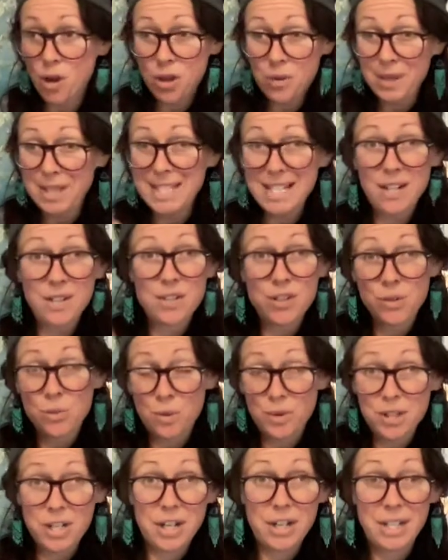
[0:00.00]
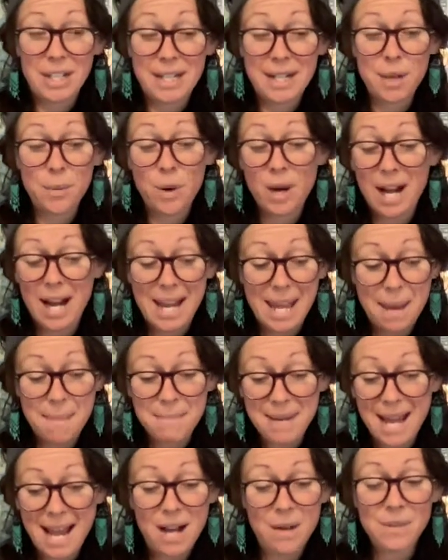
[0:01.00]
the way down to North Carolina where I am
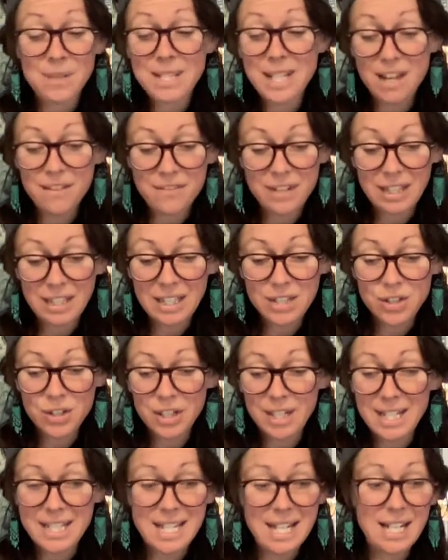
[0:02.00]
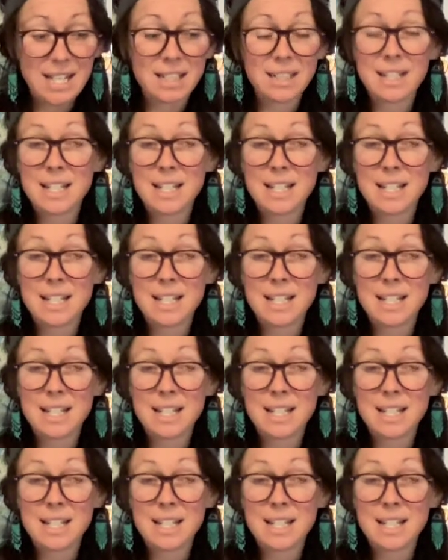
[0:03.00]
now, definitely turkey tail.